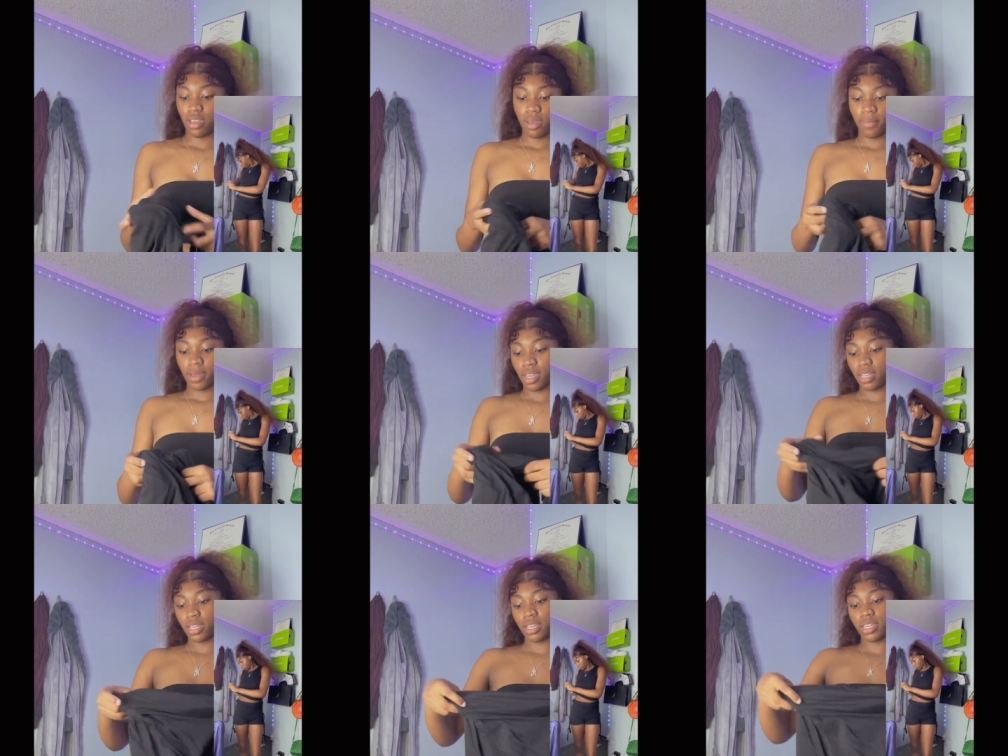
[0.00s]
But
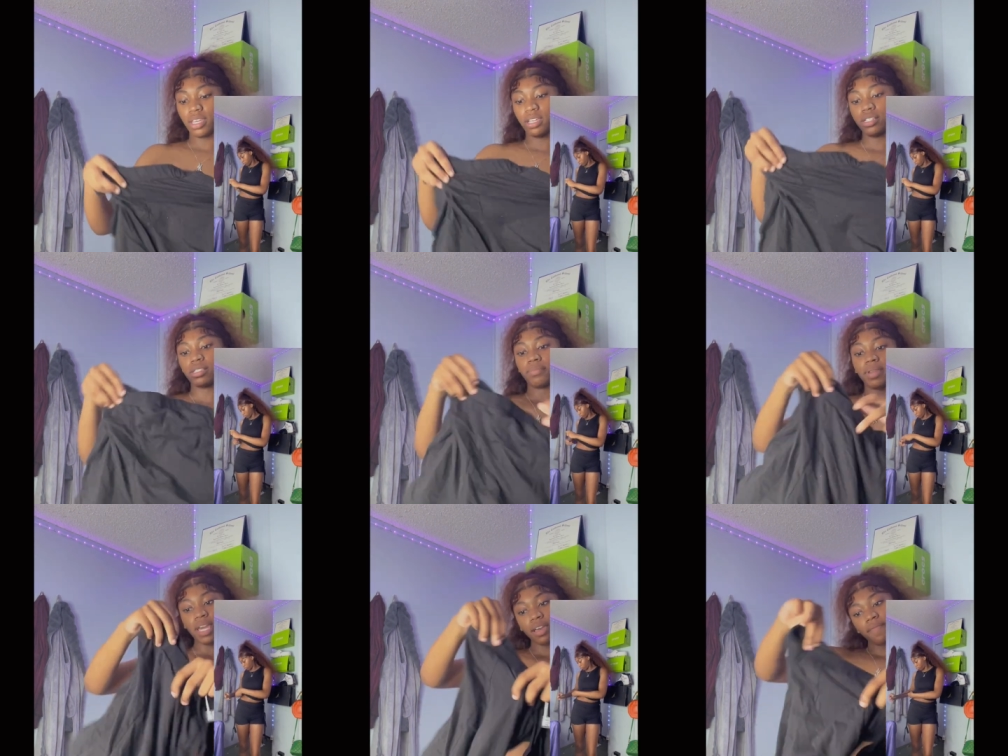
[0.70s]
and then here's the
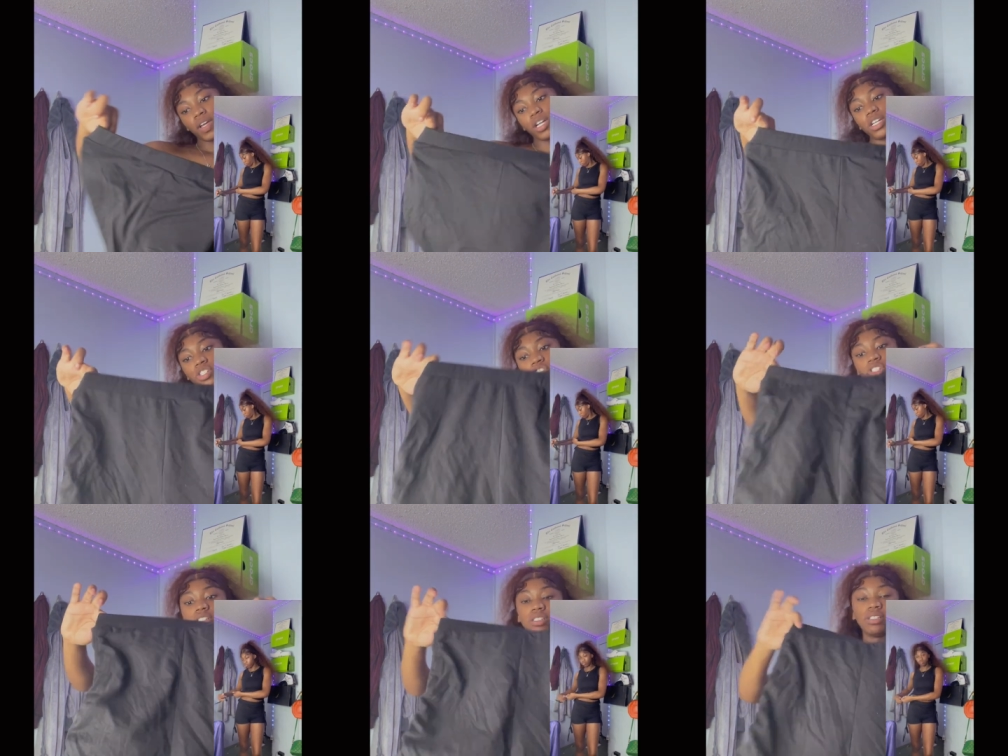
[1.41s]
black
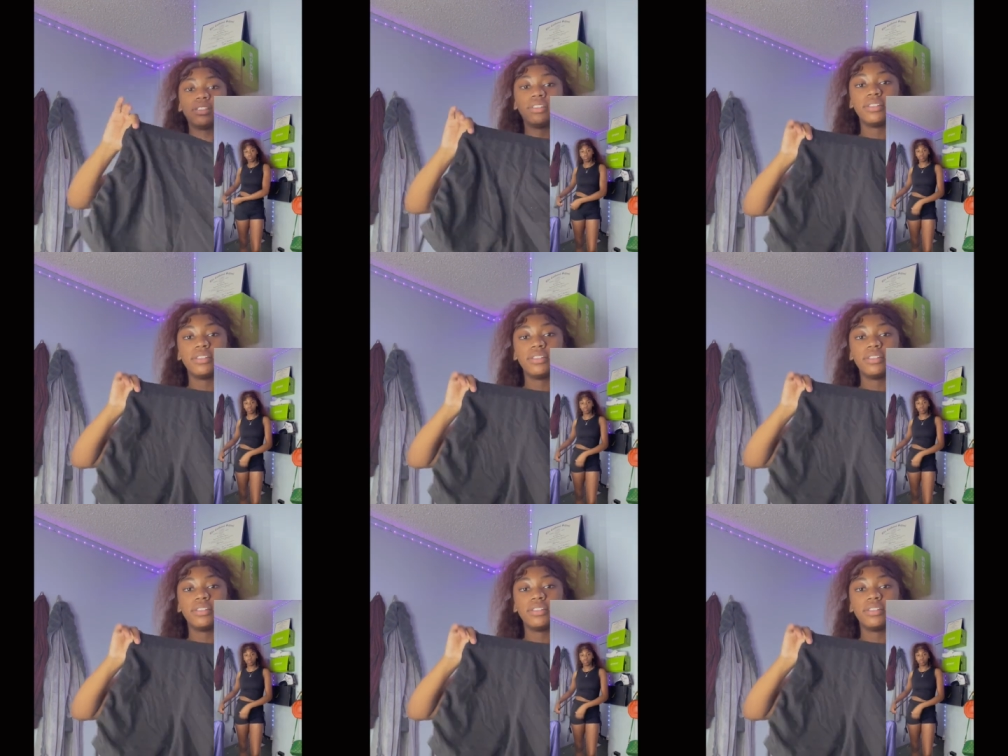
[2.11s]
version.